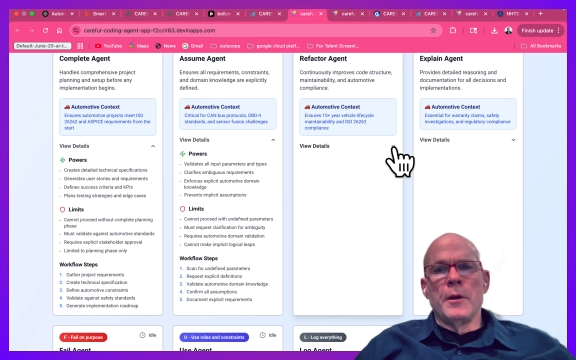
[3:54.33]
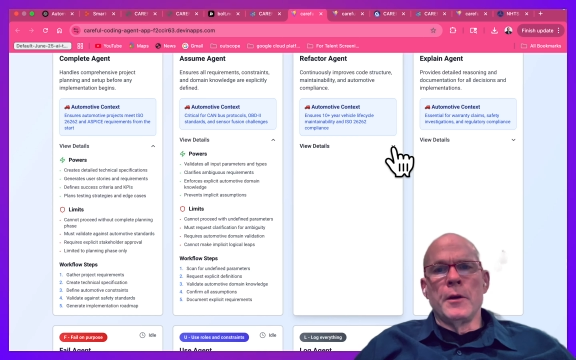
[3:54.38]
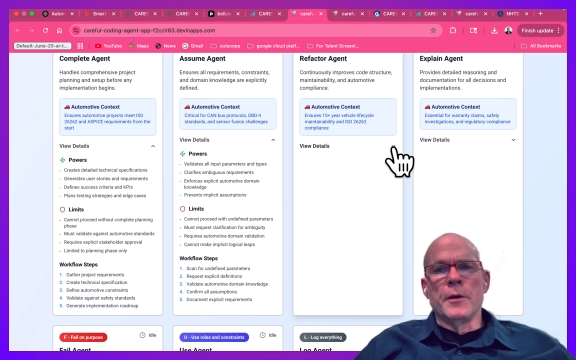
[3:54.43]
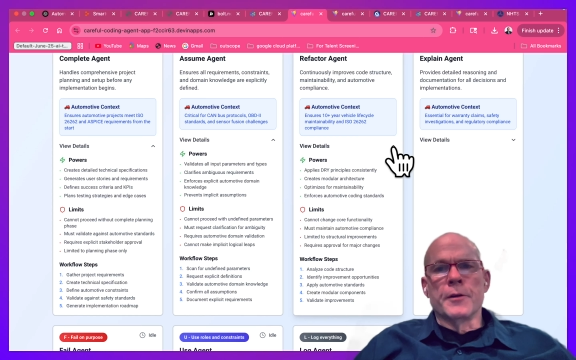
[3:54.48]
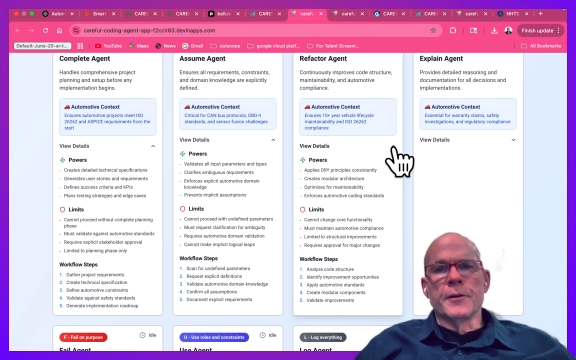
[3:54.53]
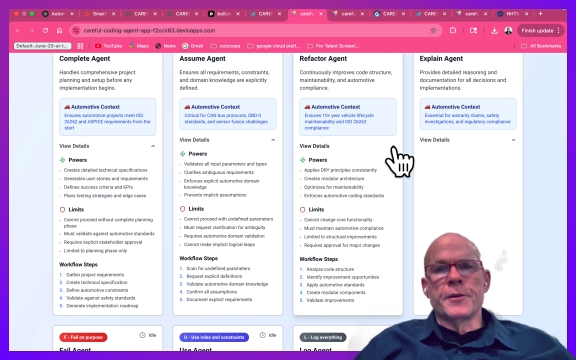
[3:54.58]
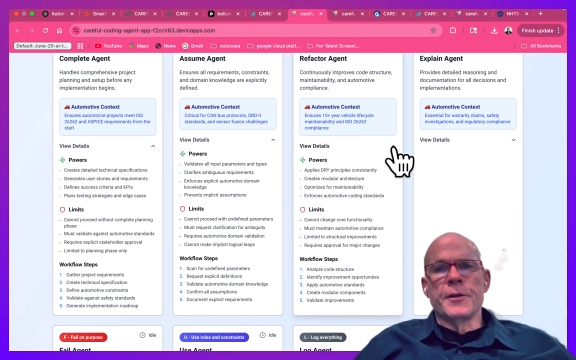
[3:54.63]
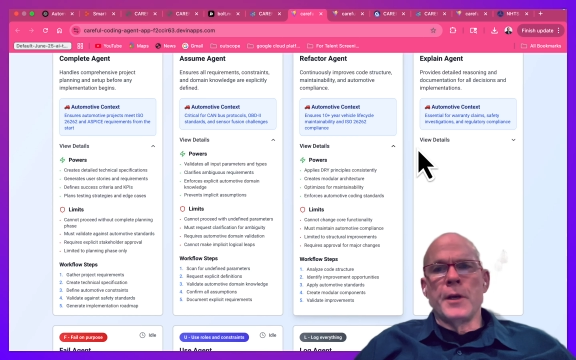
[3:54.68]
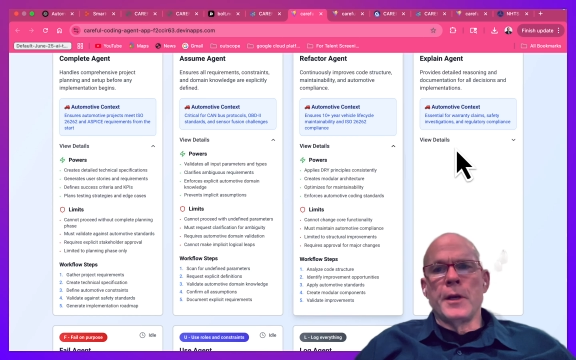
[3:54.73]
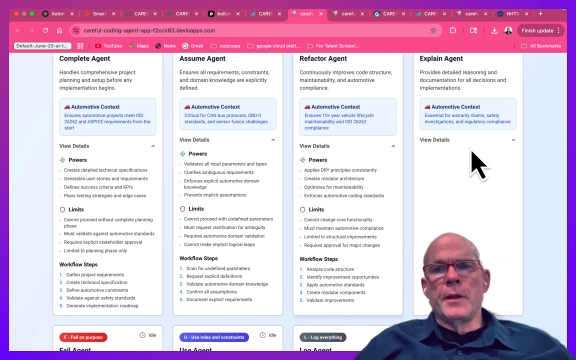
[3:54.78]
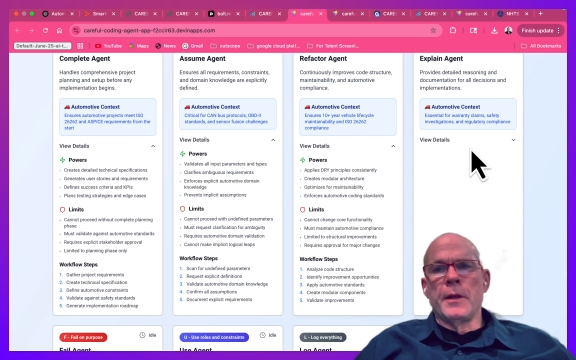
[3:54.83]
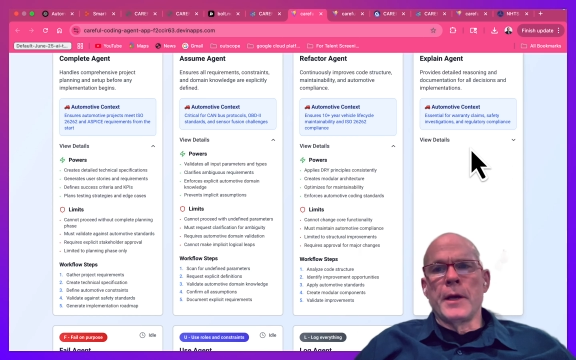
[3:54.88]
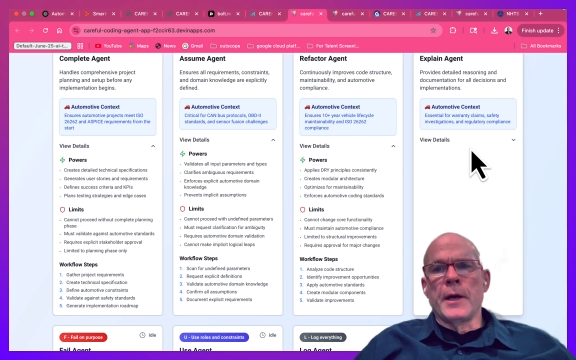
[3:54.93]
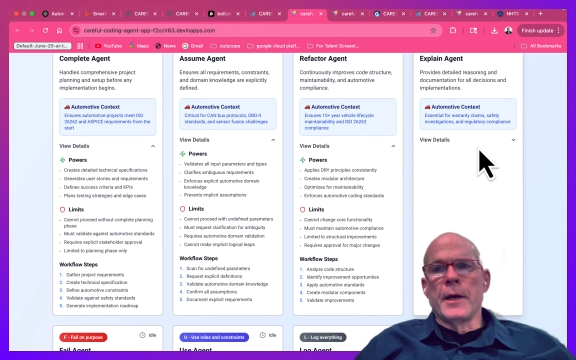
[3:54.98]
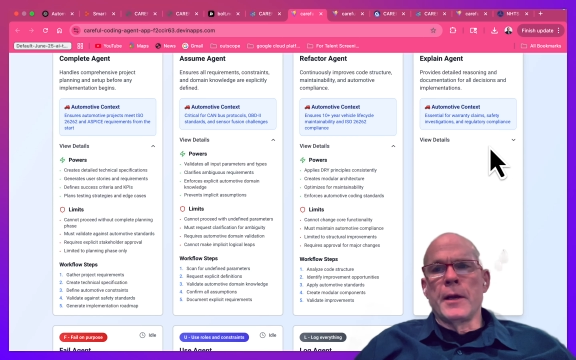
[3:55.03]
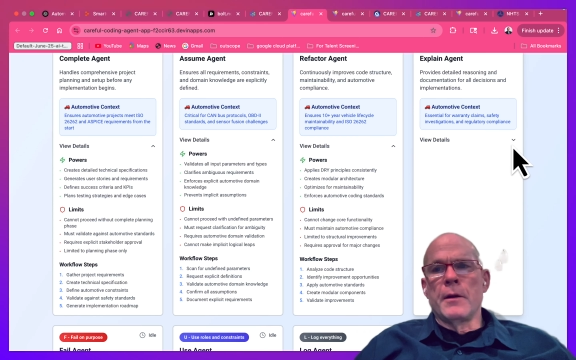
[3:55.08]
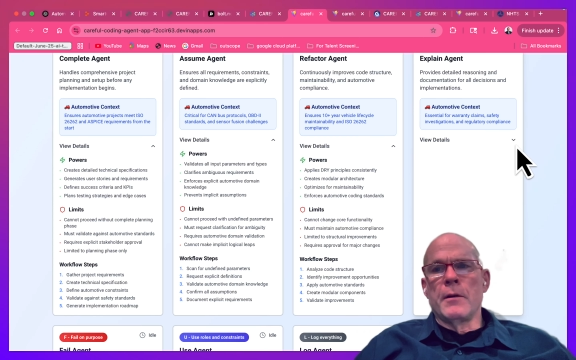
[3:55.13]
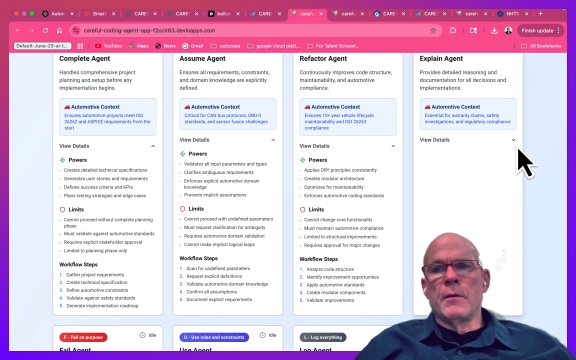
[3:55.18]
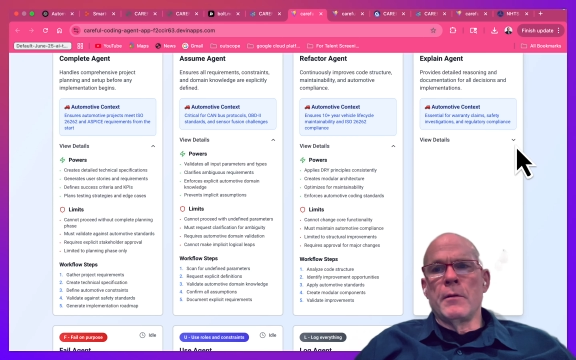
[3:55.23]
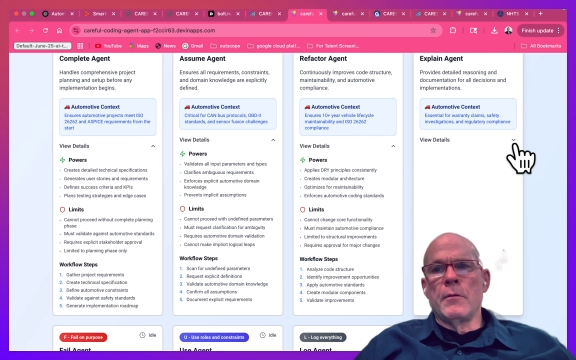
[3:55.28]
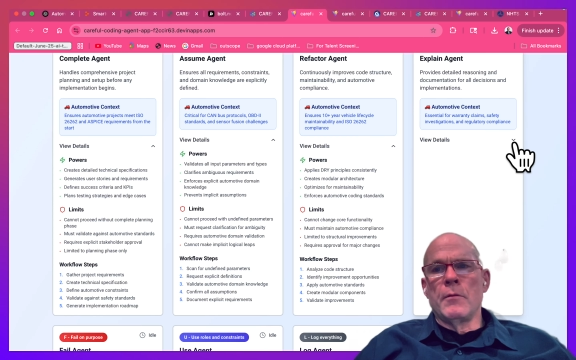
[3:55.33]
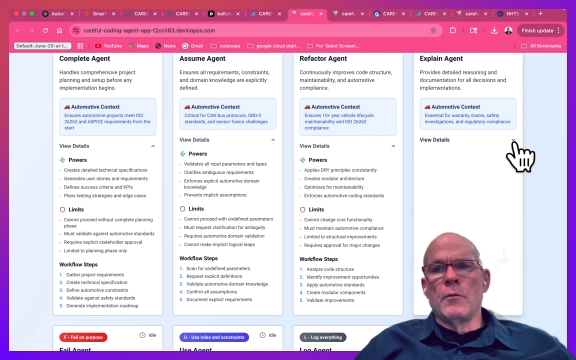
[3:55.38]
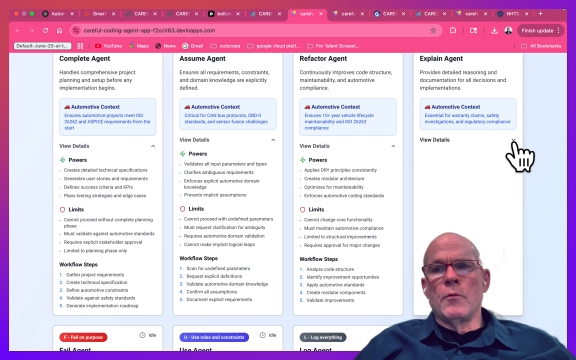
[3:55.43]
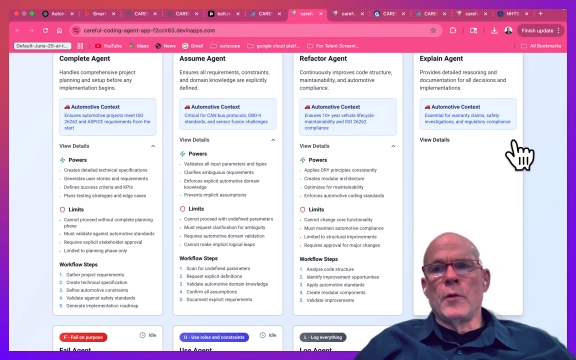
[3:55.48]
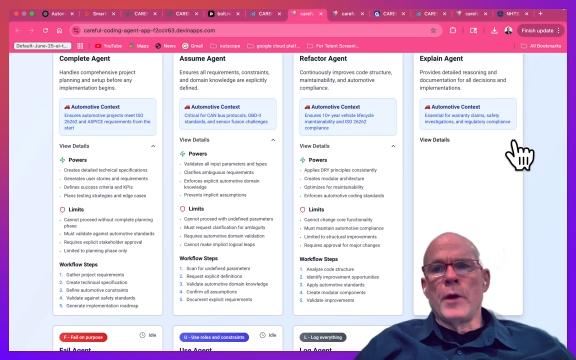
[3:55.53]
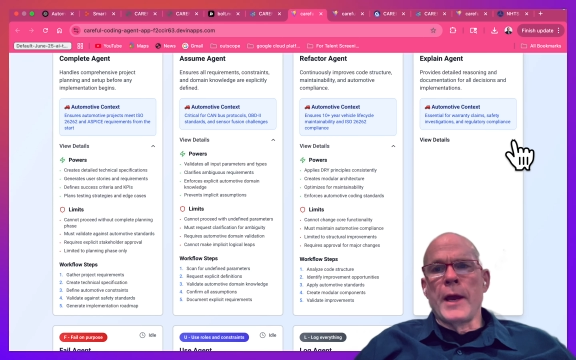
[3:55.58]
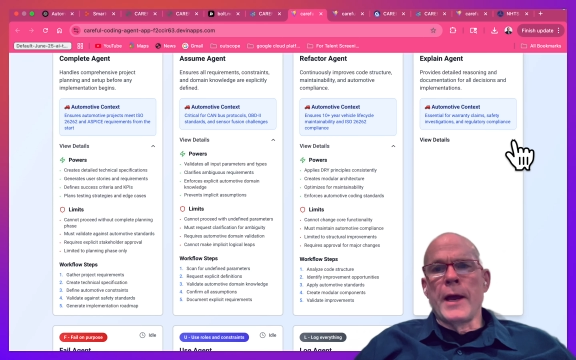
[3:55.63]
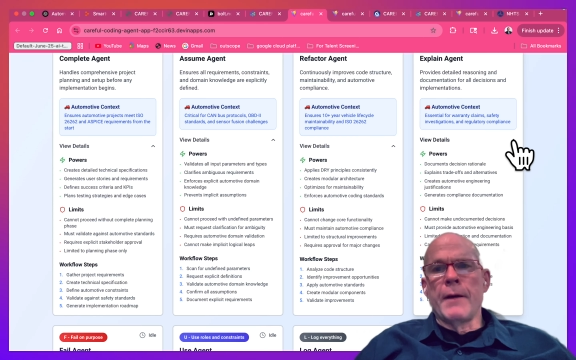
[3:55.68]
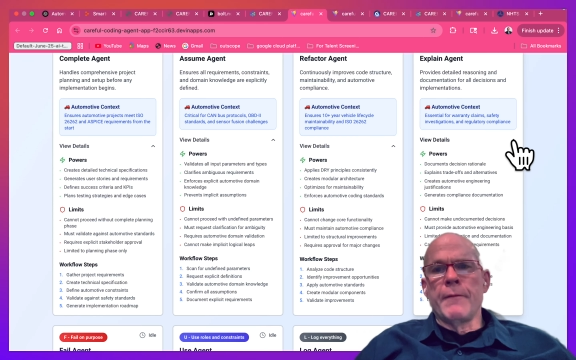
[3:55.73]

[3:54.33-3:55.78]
you'll see that we